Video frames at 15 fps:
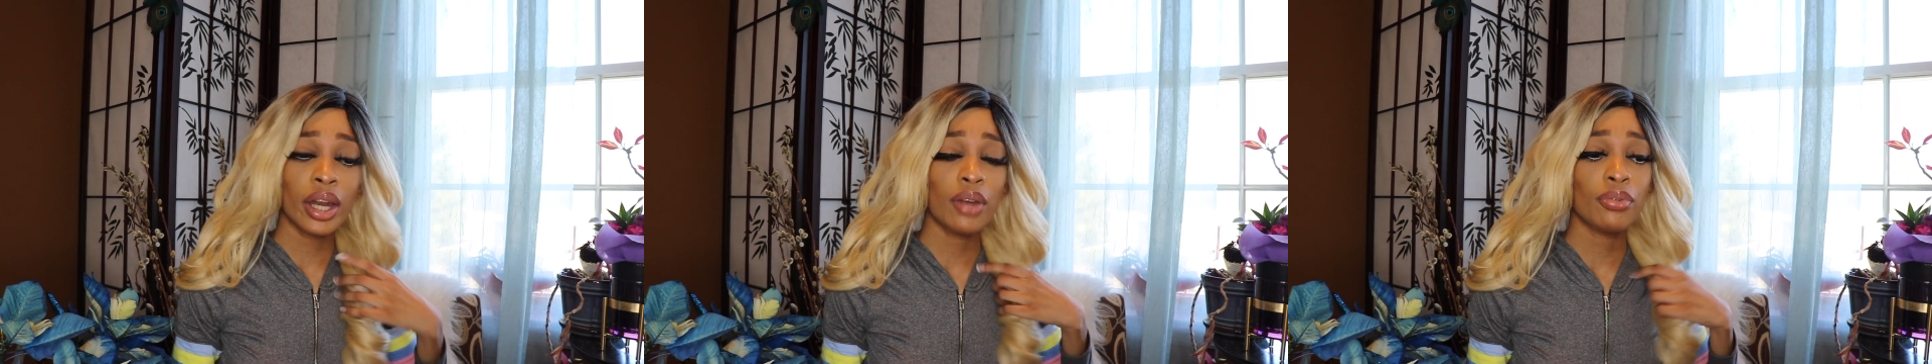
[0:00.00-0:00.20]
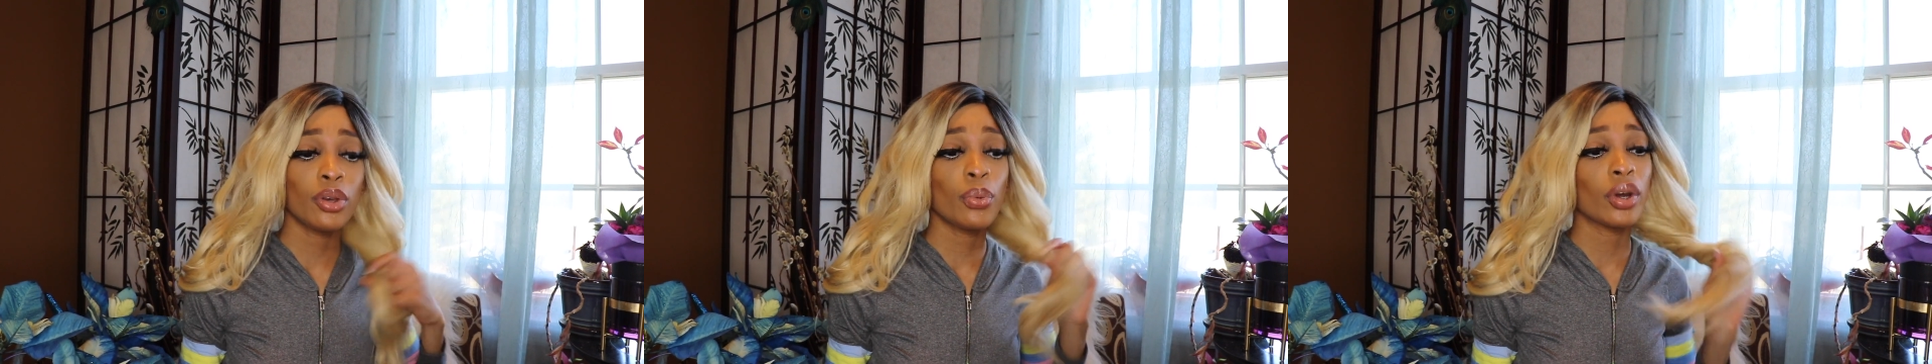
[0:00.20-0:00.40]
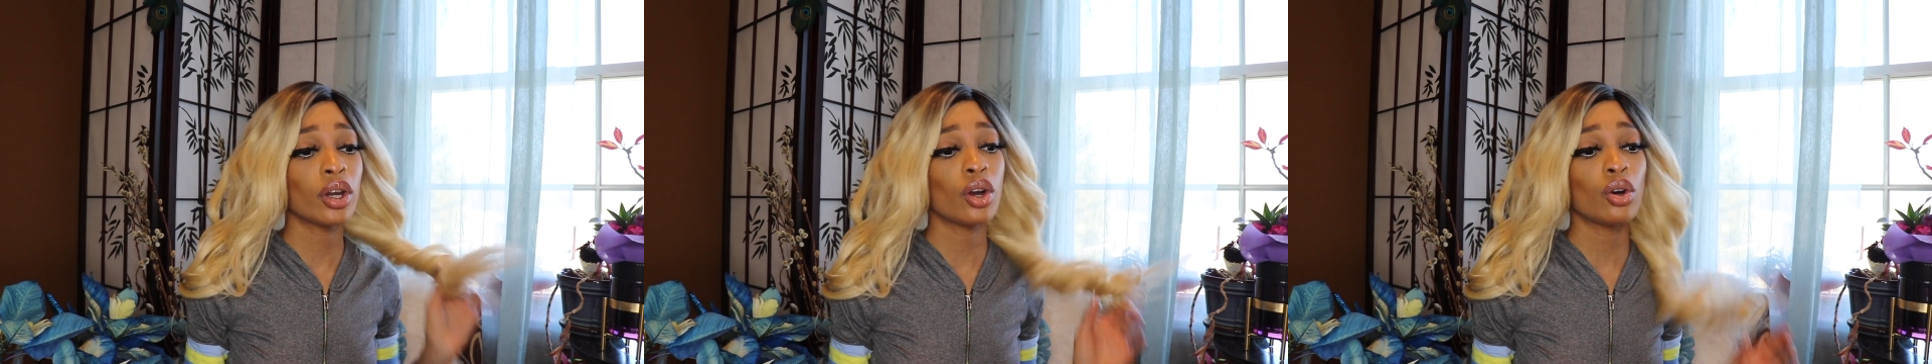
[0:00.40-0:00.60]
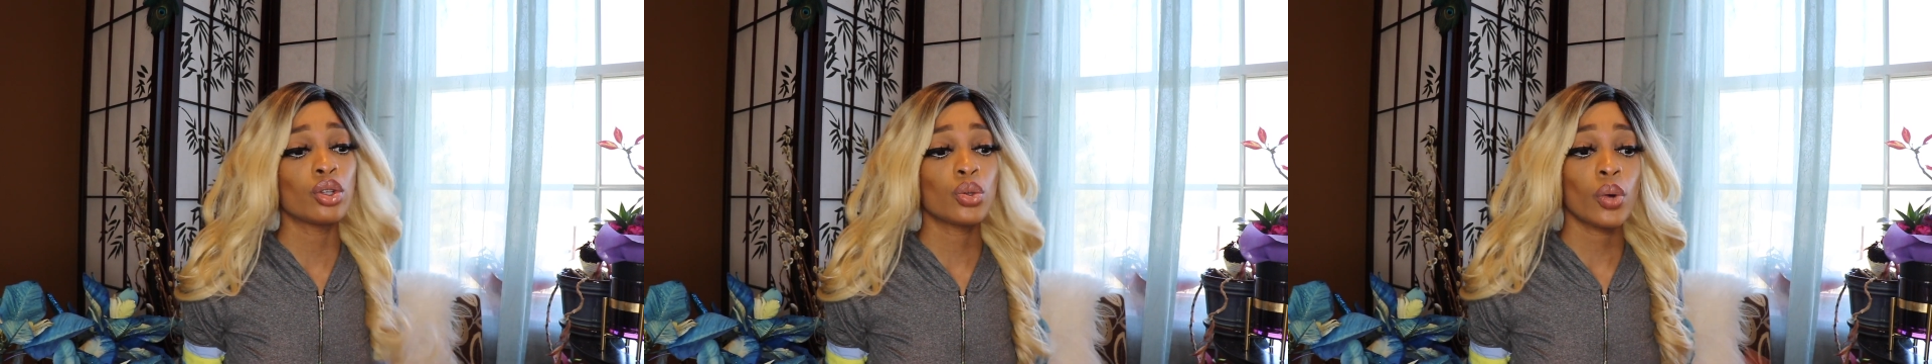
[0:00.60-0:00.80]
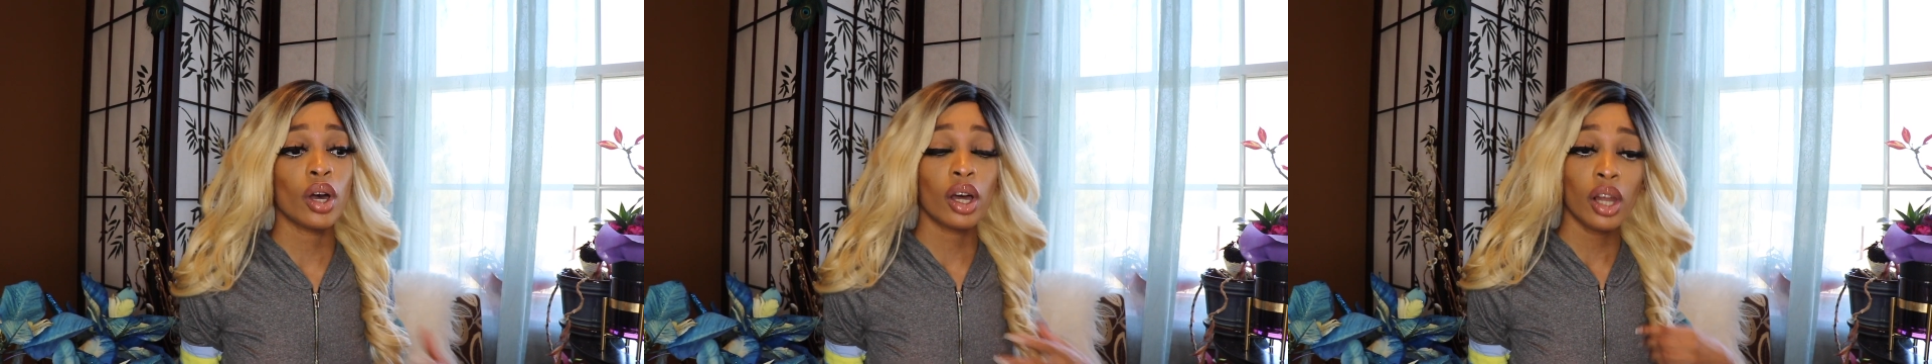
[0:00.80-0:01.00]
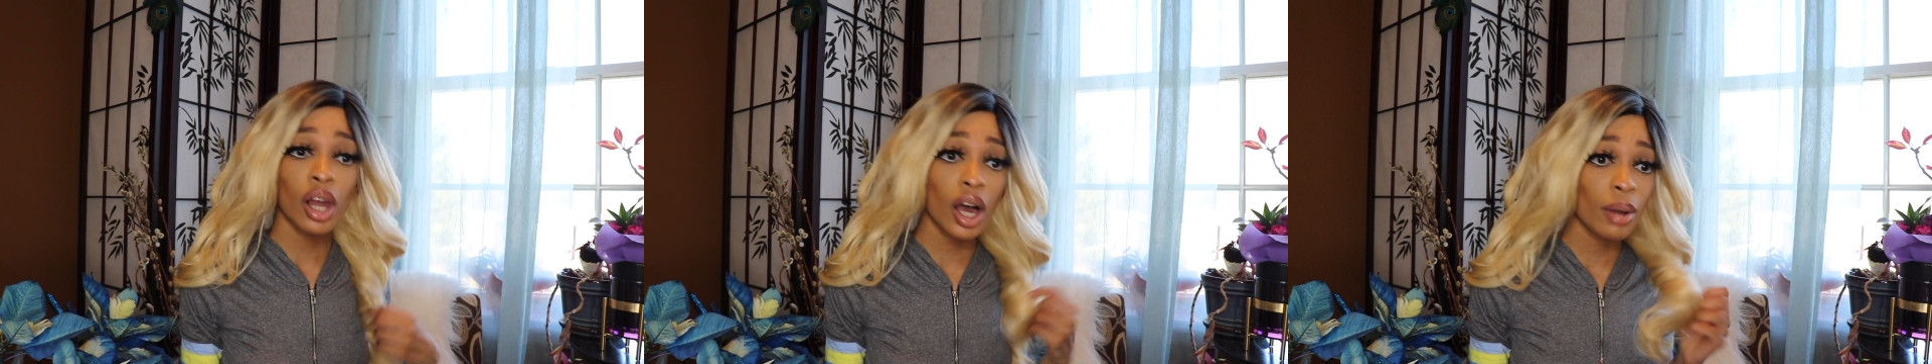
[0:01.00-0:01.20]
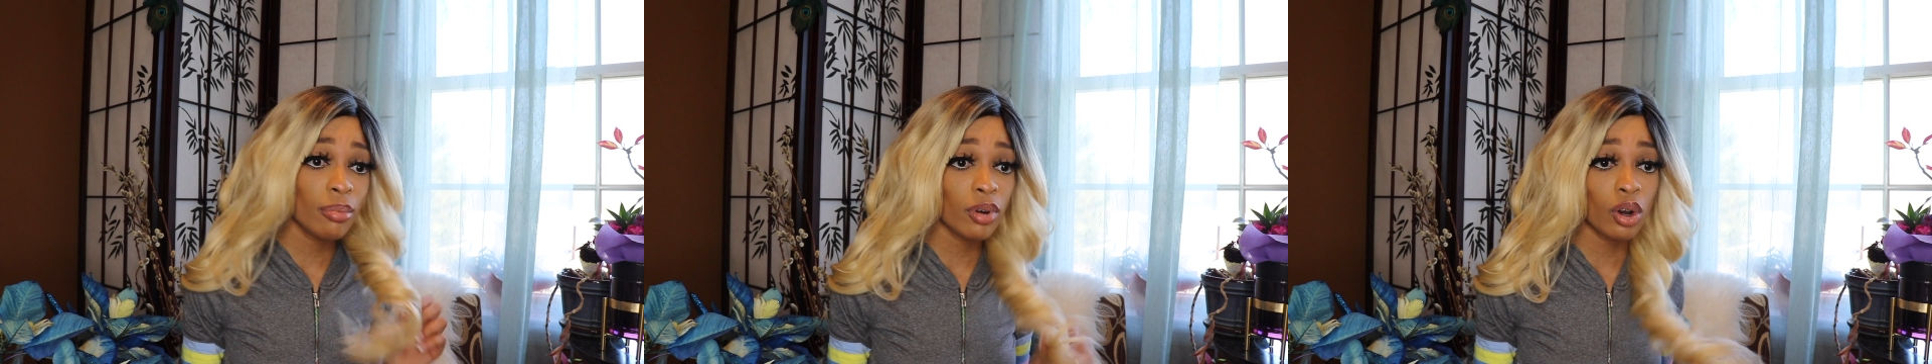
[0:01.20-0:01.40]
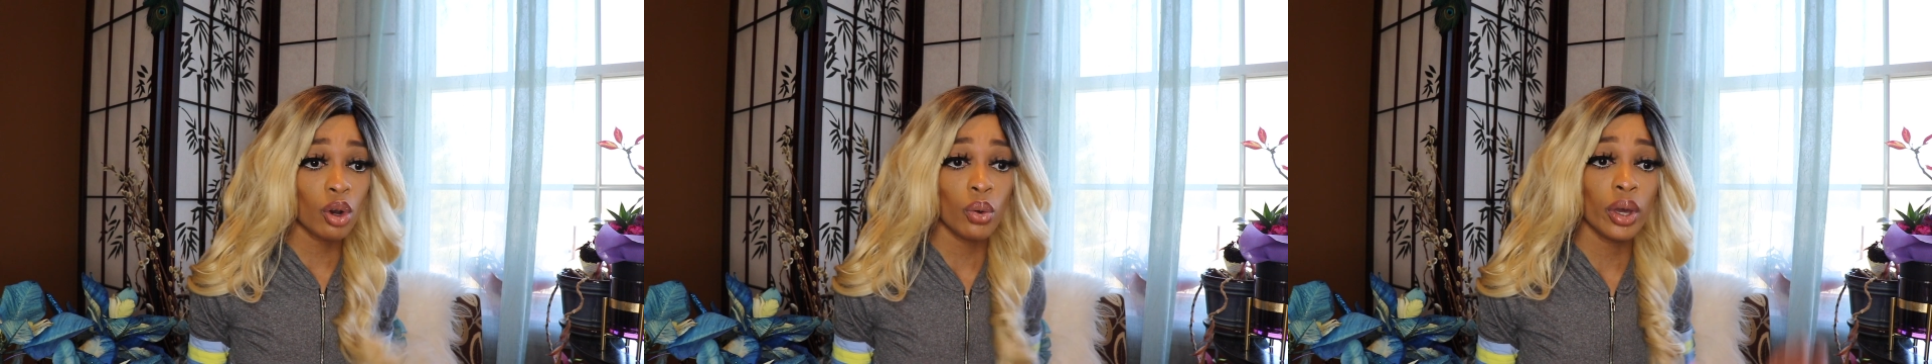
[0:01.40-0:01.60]
if you want to go to a club
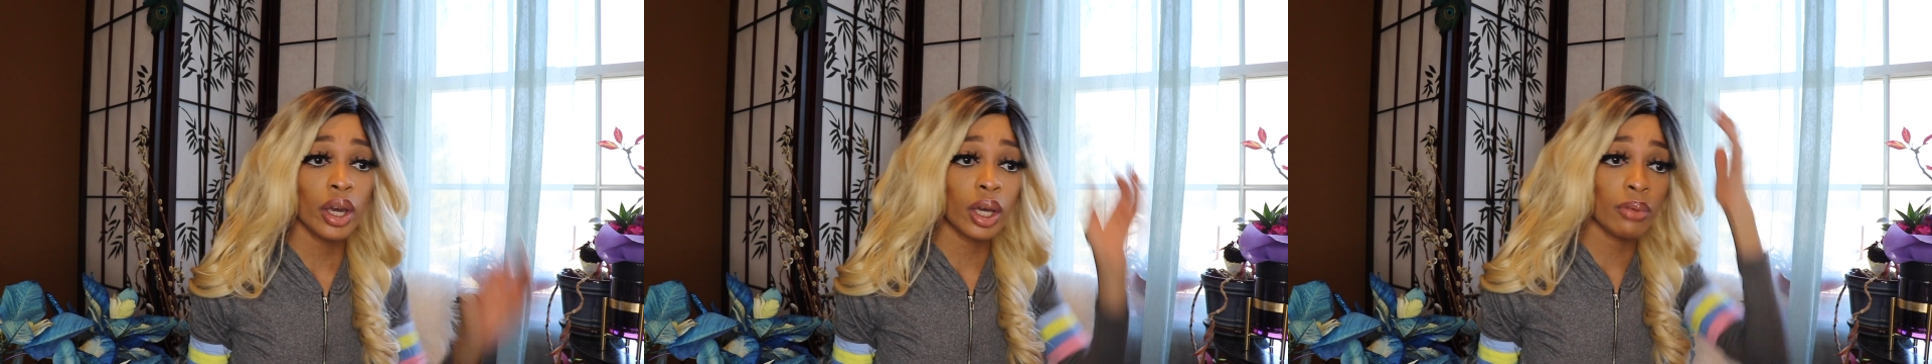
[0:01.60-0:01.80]
real quick,